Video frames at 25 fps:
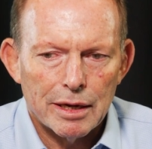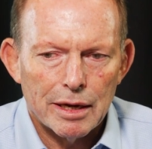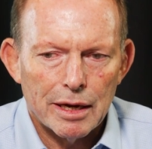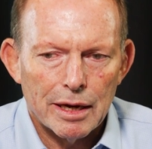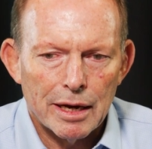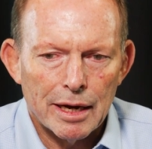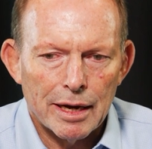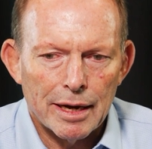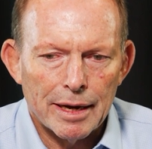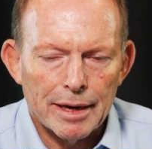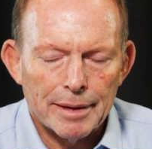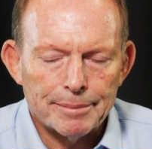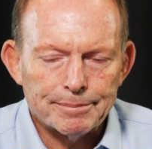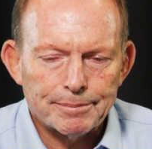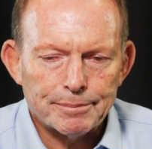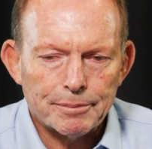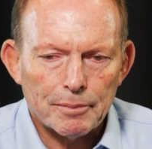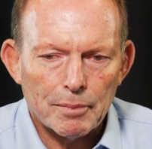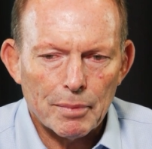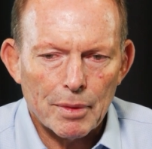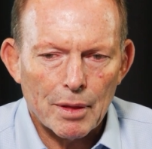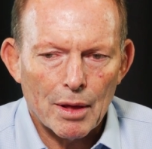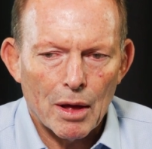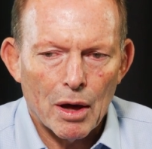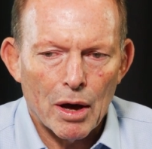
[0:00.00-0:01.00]

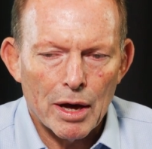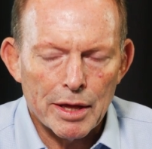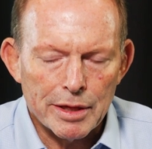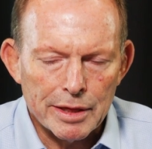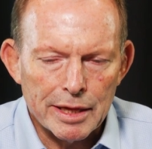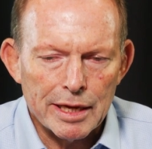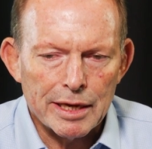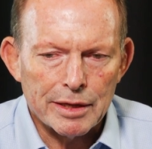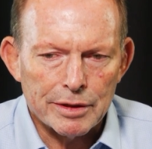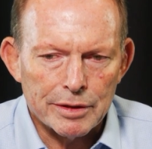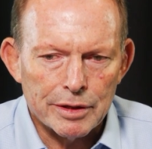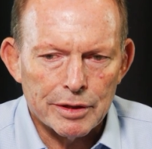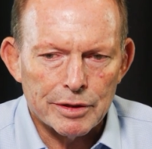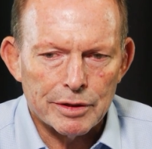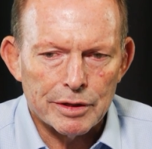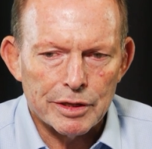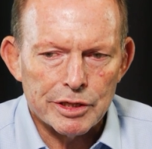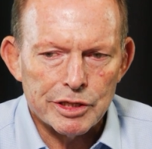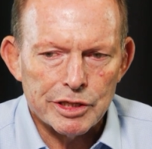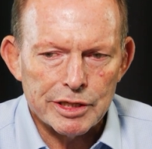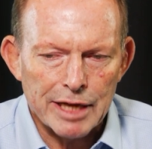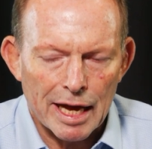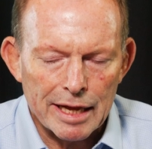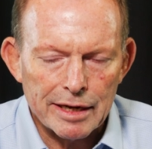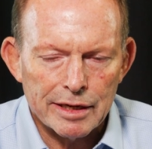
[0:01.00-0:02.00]
I think that the
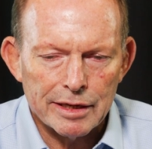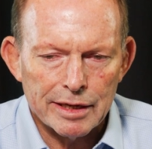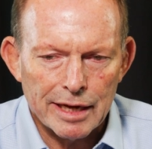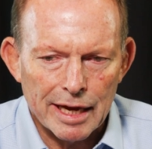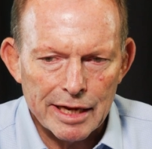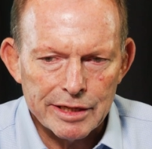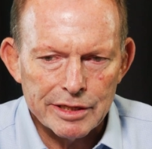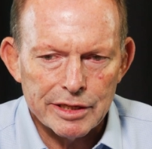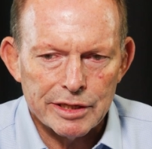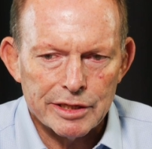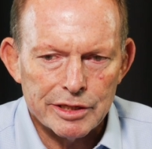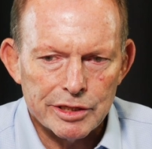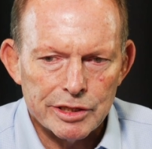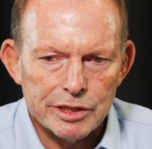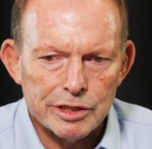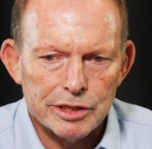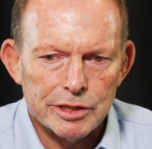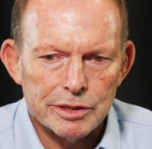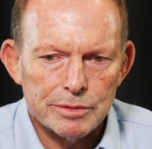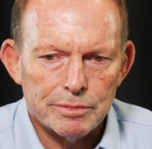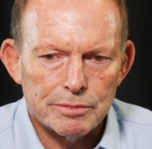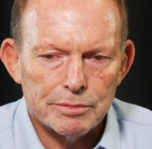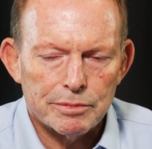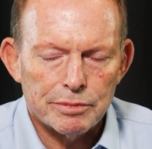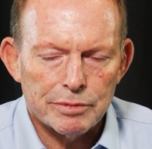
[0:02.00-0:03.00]
Senate, as
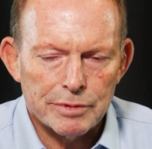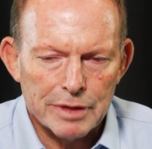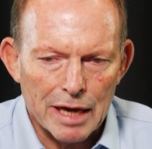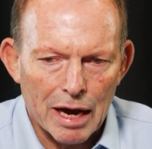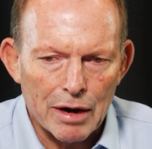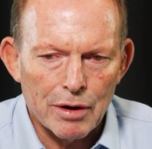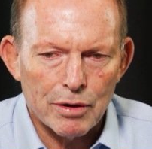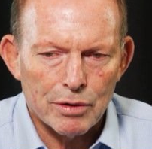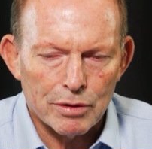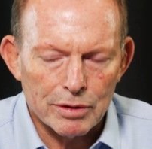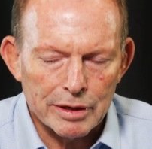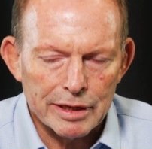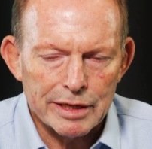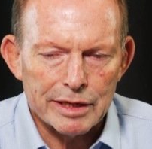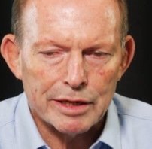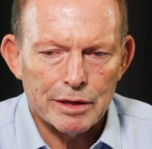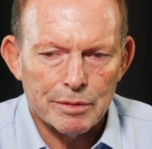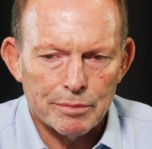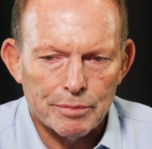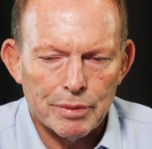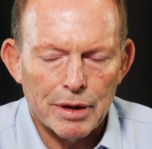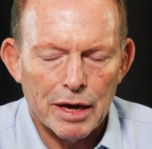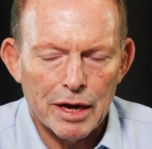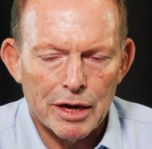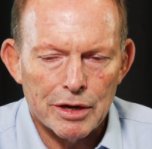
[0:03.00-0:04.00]
it's currently
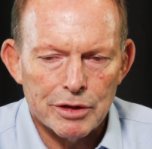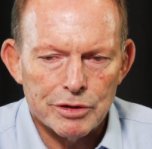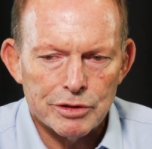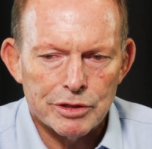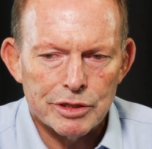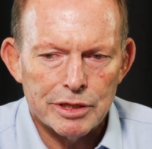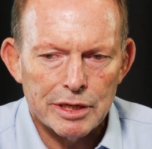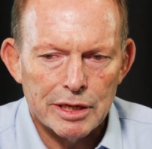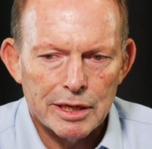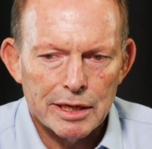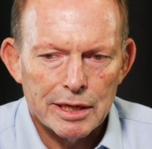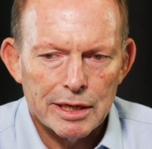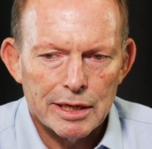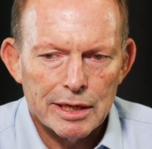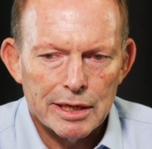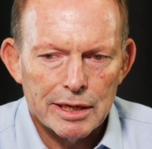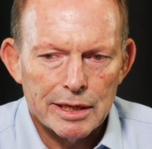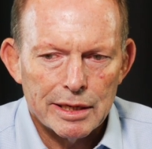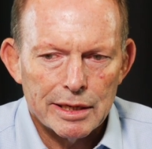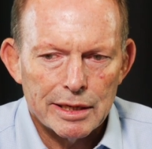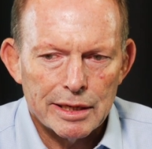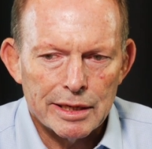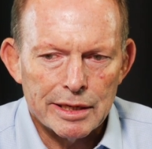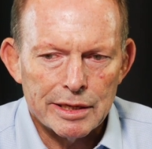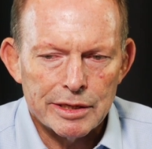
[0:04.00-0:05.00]
composed,
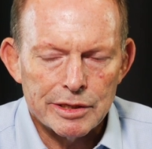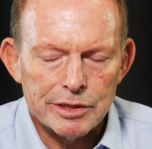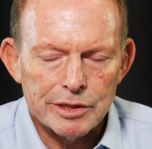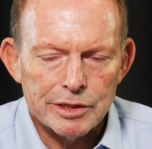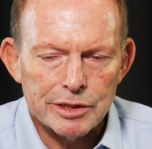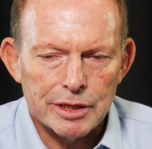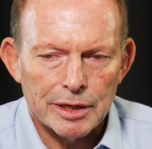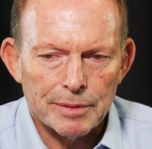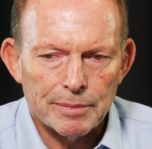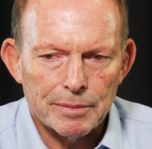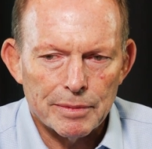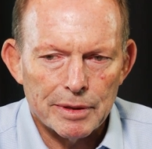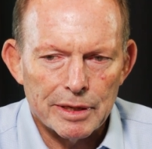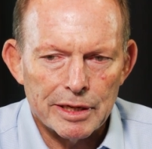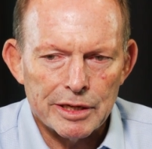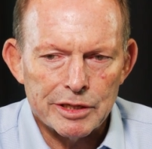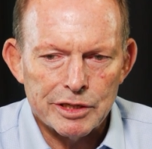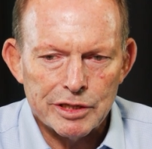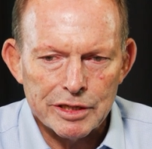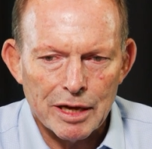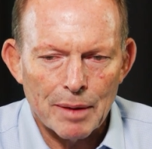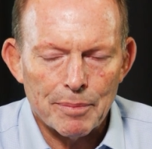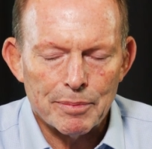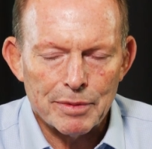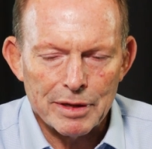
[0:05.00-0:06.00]
is
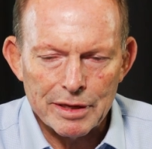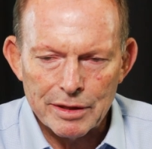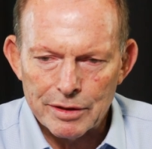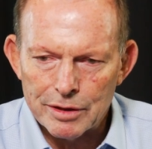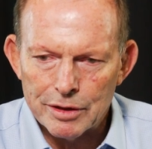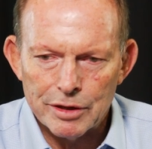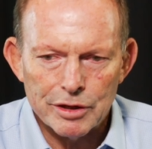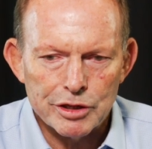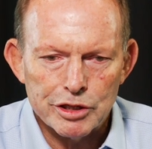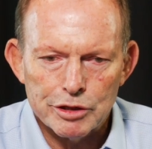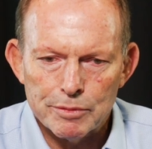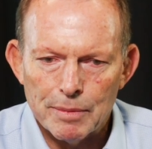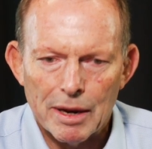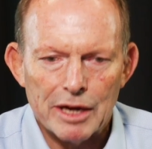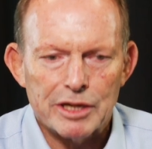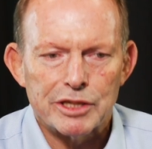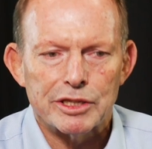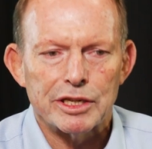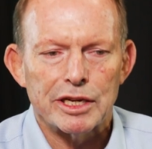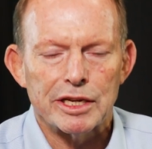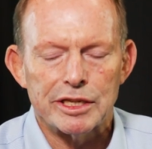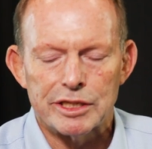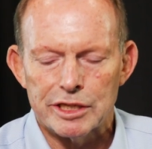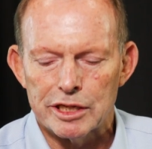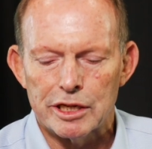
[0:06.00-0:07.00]
something that it's much
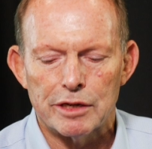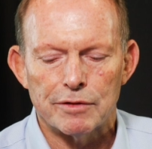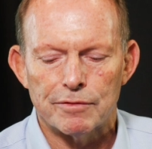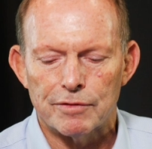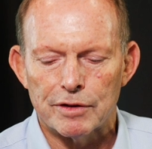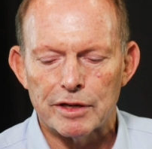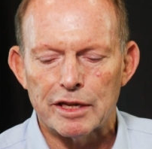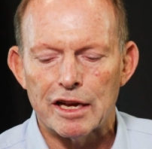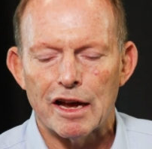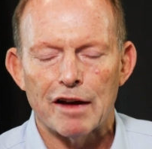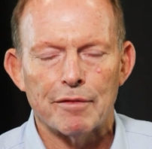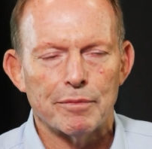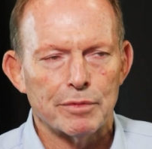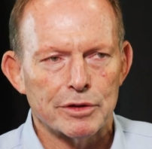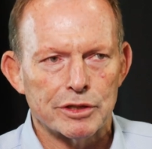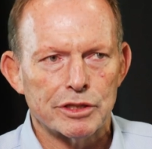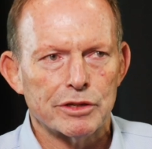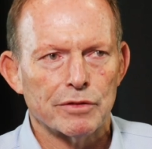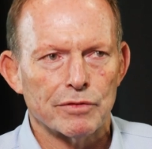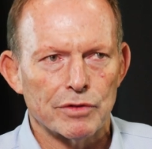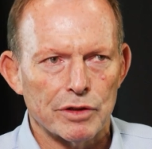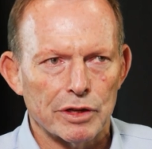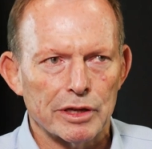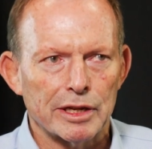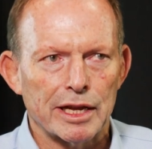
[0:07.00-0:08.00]
easier for governments
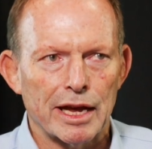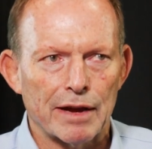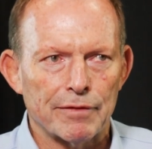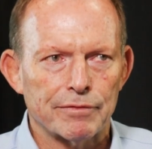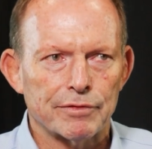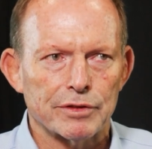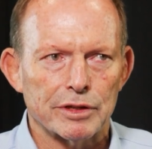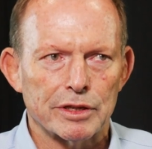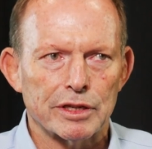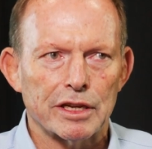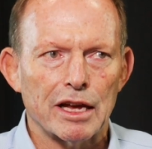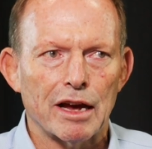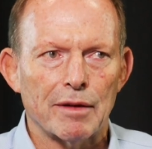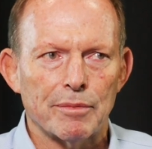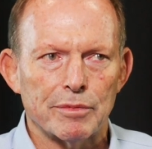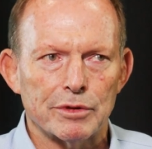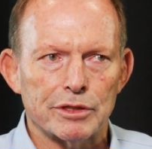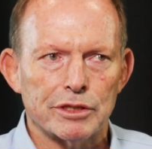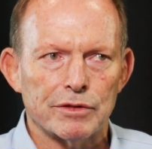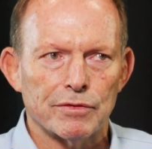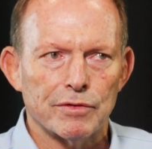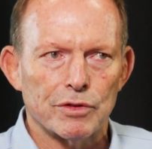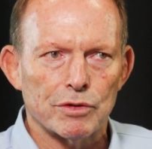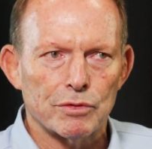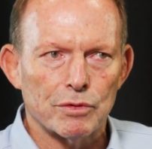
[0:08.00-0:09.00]
of the left than governments
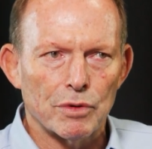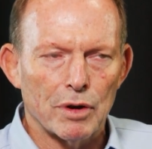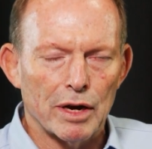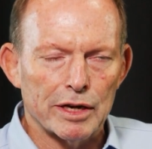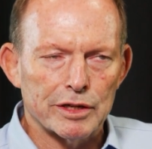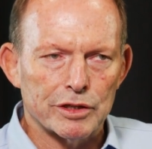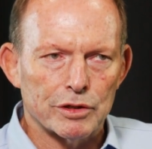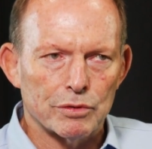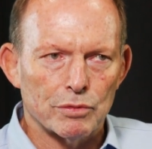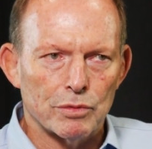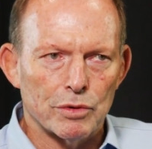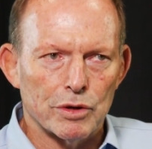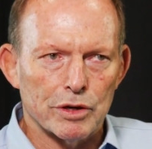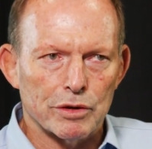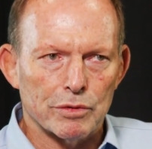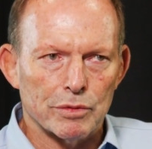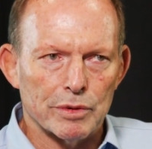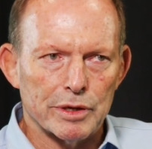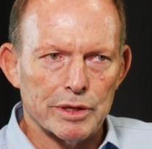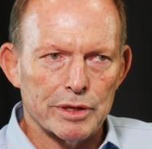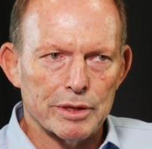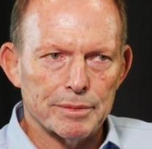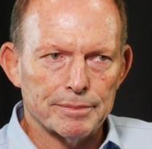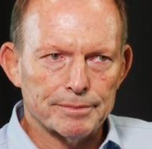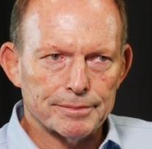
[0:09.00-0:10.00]
of the right to work with.